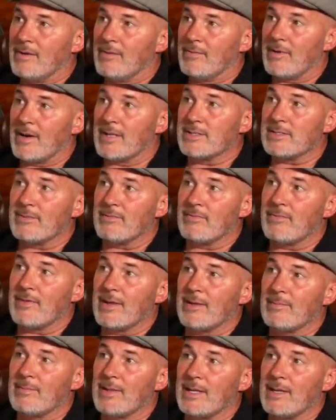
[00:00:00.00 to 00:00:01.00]
friends and
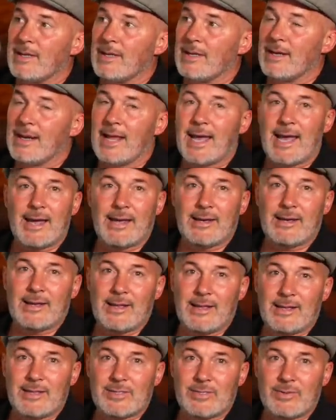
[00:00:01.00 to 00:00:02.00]
family in
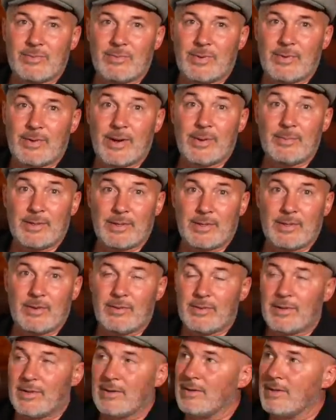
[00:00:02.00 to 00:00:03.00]
Adelaide, so we were able to
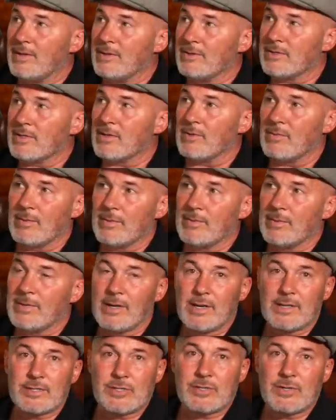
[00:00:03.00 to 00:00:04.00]
go there years ago when we were
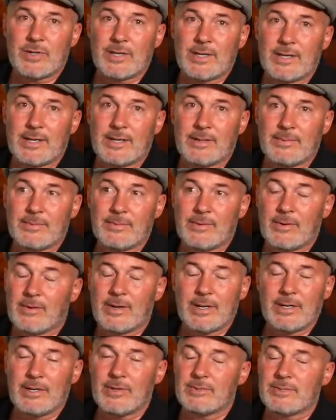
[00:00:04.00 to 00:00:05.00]
in Australia,
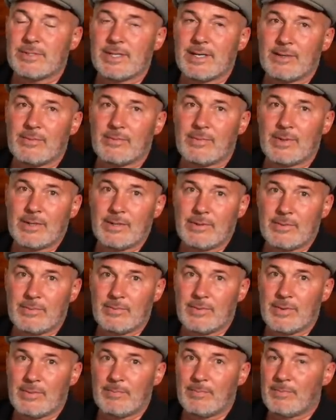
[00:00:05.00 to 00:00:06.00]
or in New Zealand.
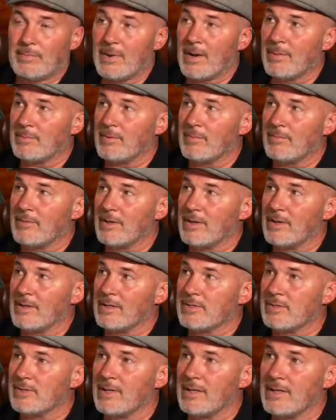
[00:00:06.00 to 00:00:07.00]
We popped over to
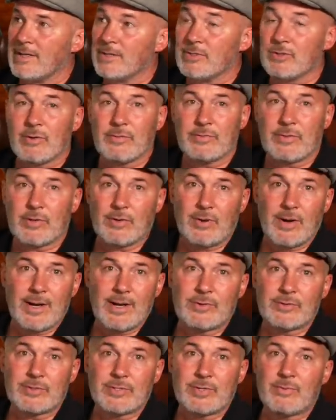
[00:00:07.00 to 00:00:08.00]
Australia and drove the Great
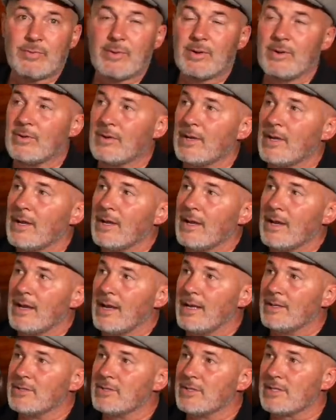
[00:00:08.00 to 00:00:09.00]
Ocean Road
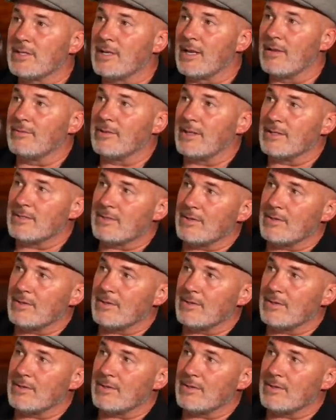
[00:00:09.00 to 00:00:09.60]
and just loved it.